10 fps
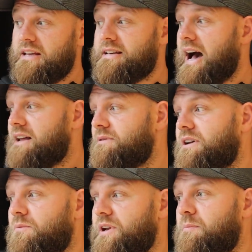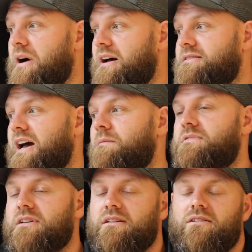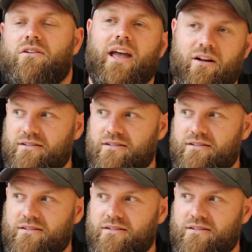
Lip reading: And it's hard when you're part-time to, you know,